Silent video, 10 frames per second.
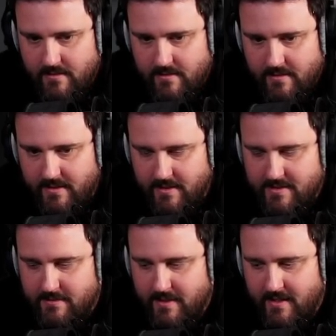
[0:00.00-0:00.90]
He doesn't
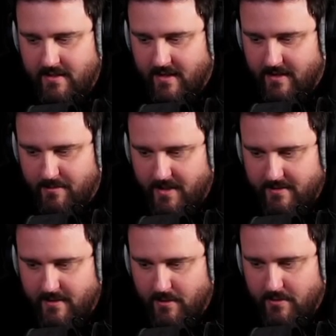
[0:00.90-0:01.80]
really care about the
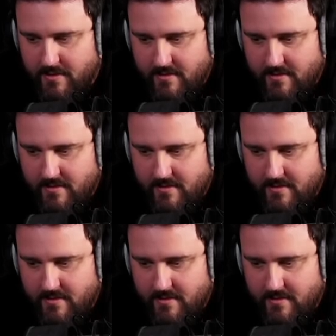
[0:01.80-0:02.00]
lock.